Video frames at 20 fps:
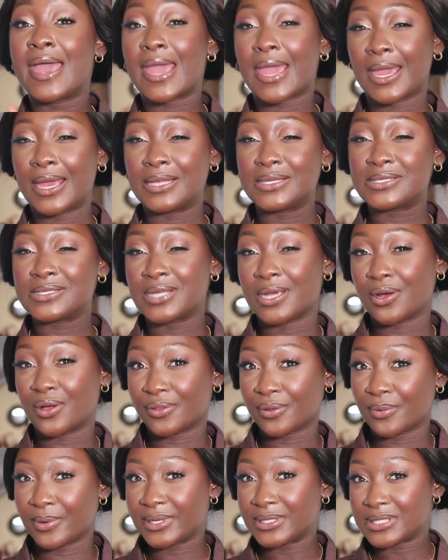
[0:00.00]
and stay all
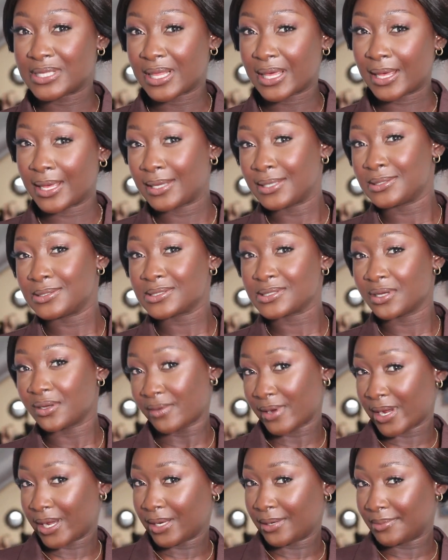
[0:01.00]
the way to the end
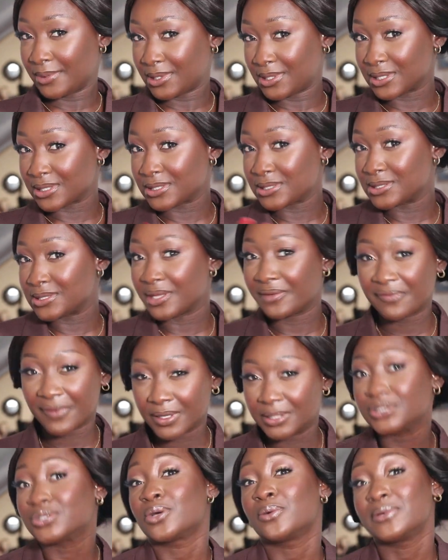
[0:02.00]
alright because the
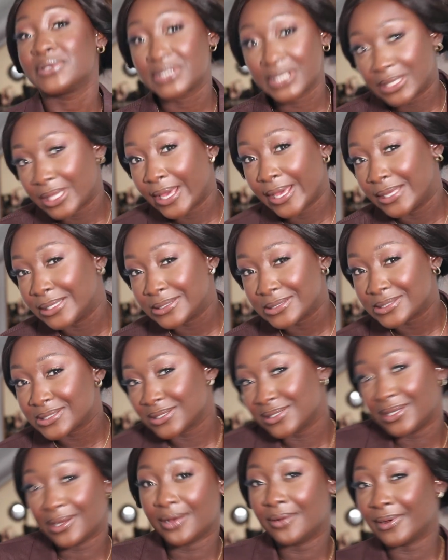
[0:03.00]
fun is always at the end
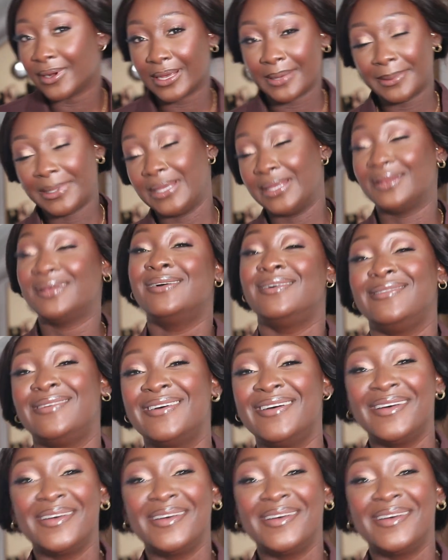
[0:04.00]
you know what I mean